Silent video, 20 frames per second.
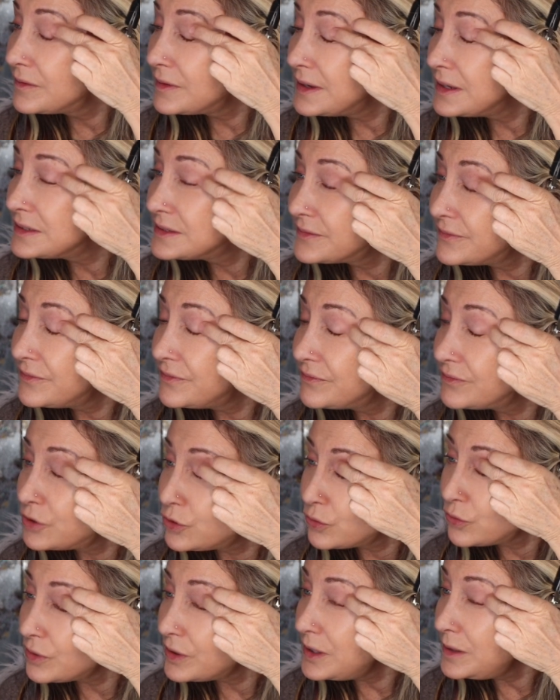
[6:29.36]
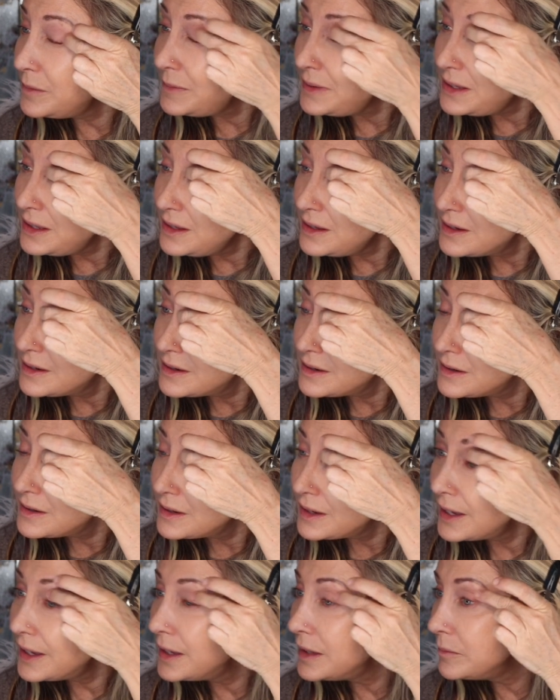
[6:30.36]
It's creamy
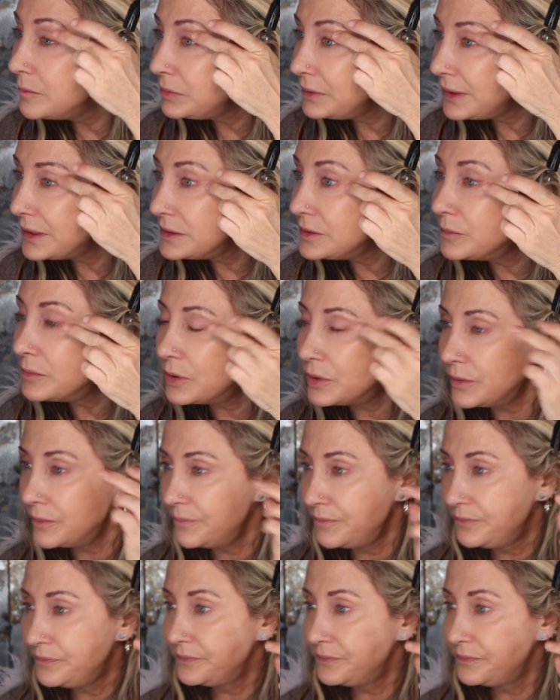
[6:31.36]
and blendable.